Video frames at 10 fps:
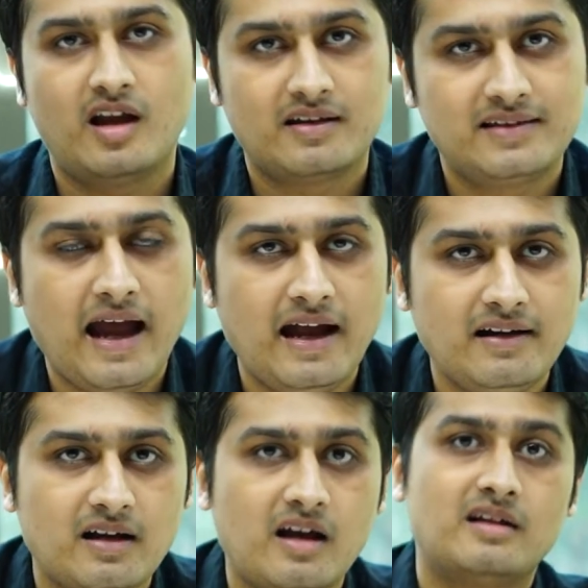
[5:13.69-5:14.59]

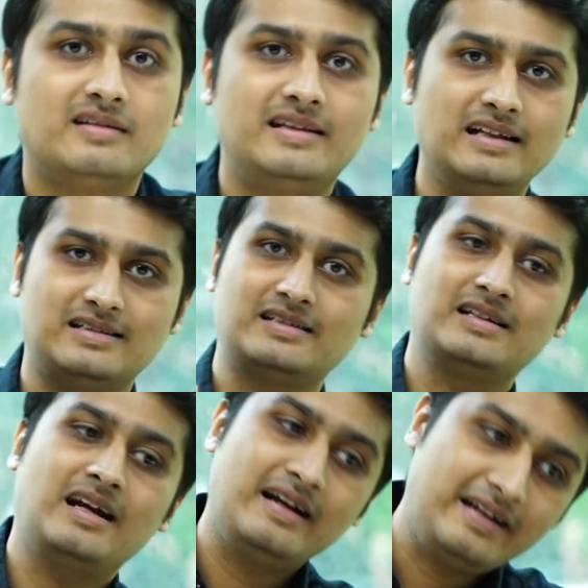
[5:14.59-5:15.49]
that this
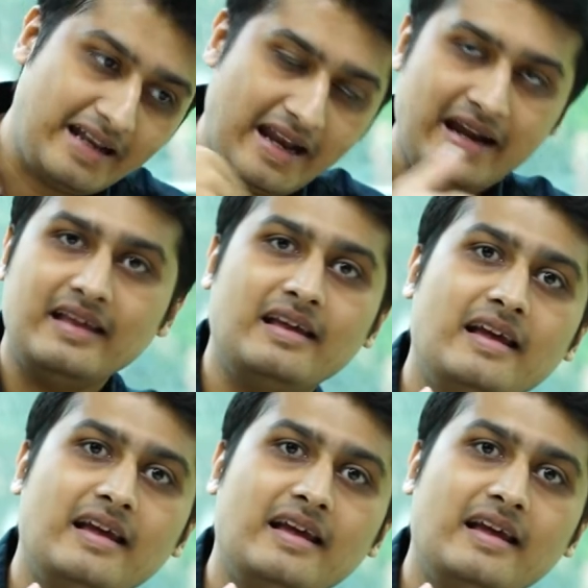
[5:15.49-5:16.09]
trading